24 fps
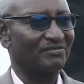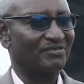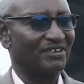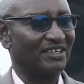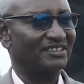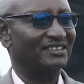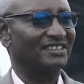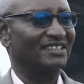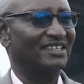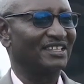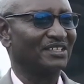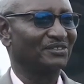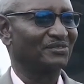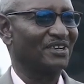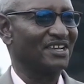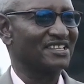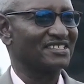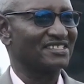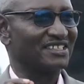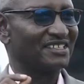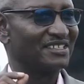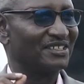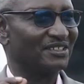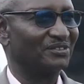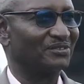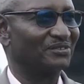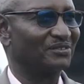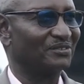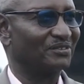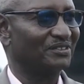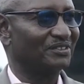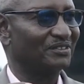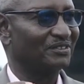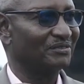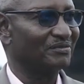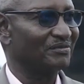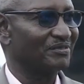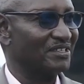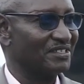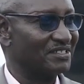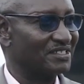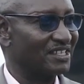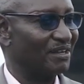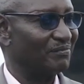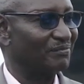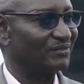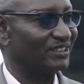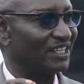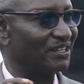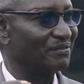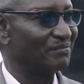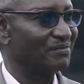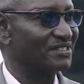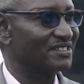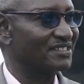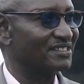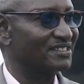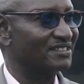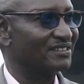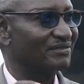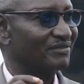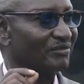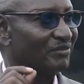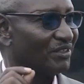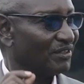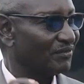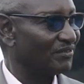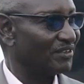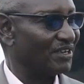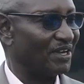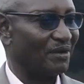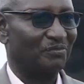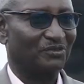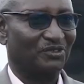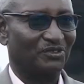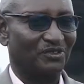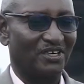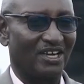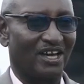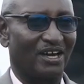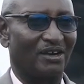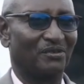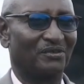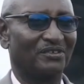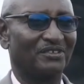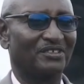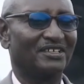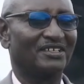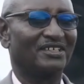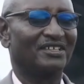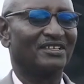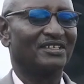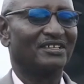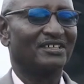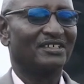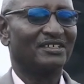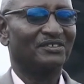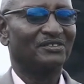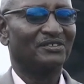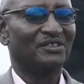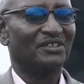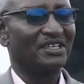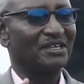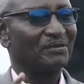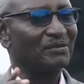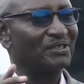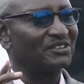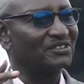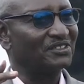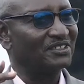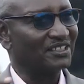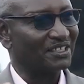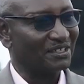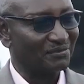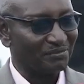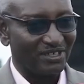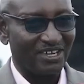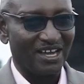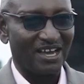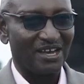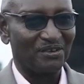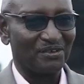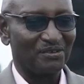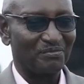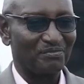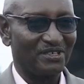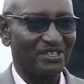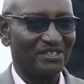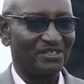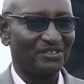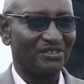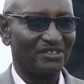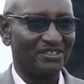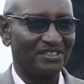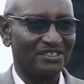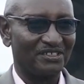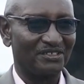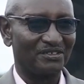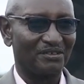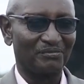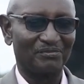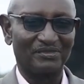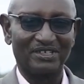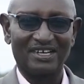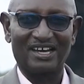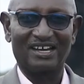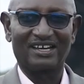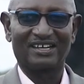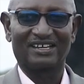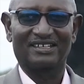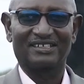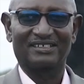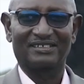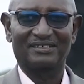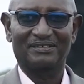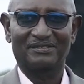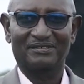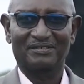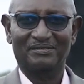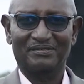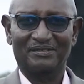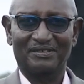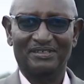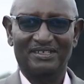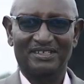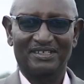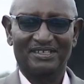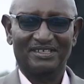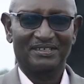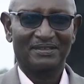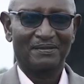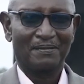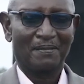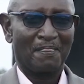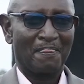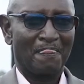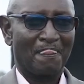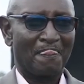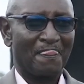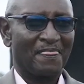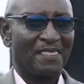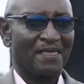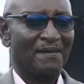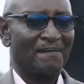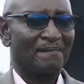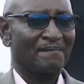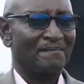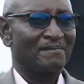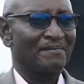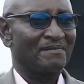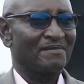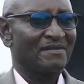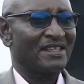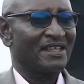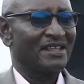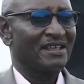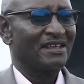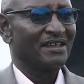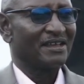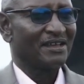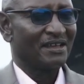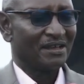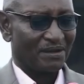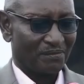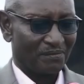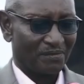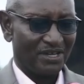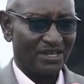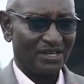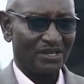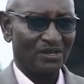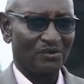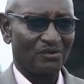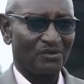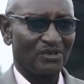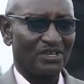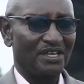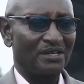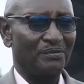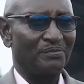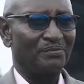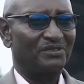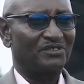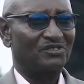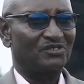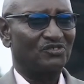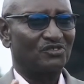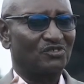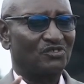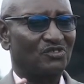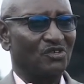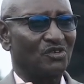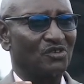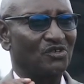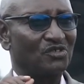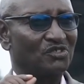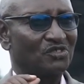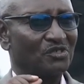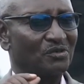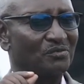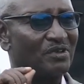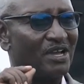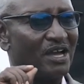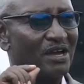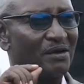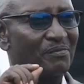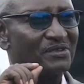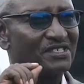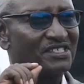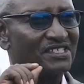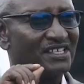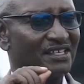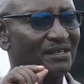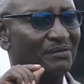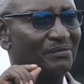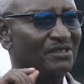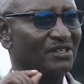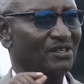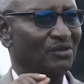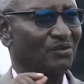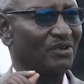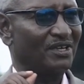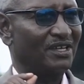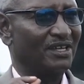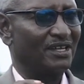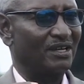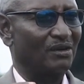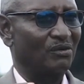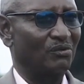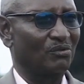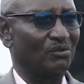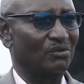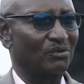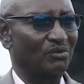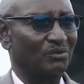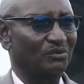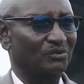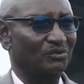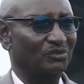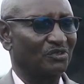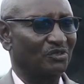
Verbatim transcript: President Museveni is like a parent who forgives whoever tries to divert from the main track. If it was not for the president, would not be here because we are big-headed, including Otafiire, right away from Fronasa